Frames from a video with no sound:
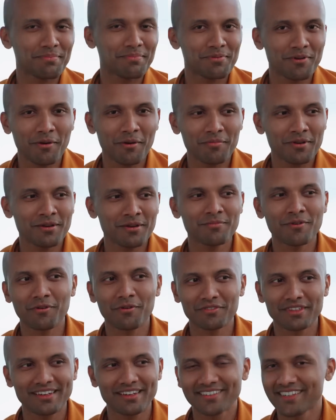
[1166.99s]
problem
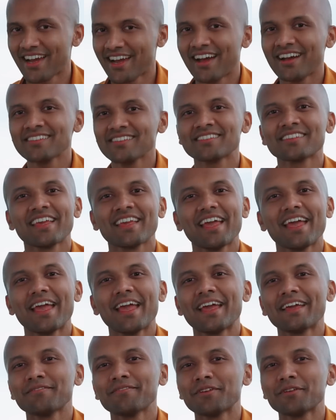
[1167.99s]
or that task,
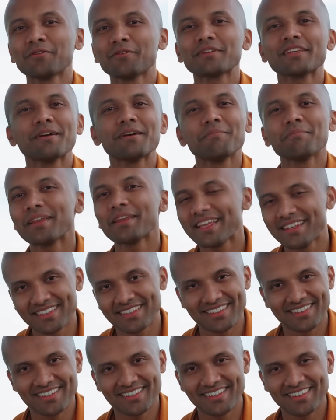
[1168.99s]
and we don't complete
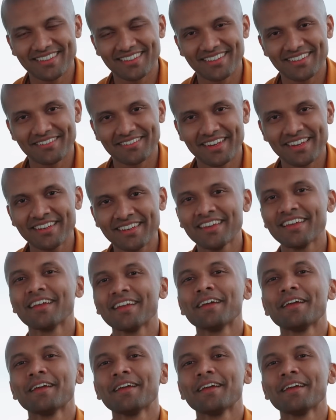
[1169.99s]
it, right?